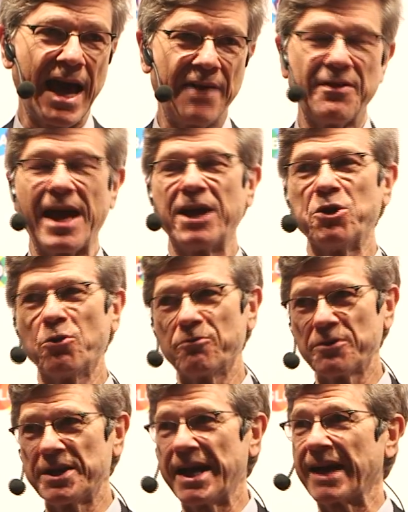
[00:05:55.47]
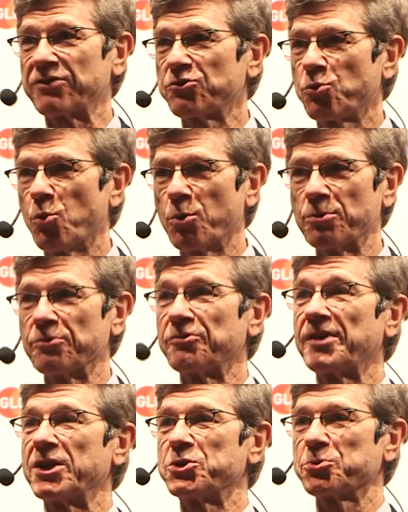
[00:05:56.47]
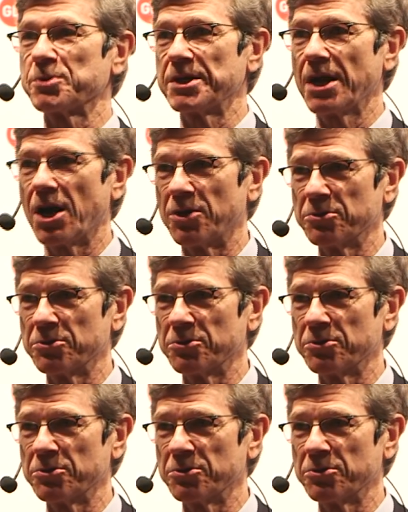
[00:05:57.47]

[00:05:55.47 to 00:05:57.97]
and then over the next quarter century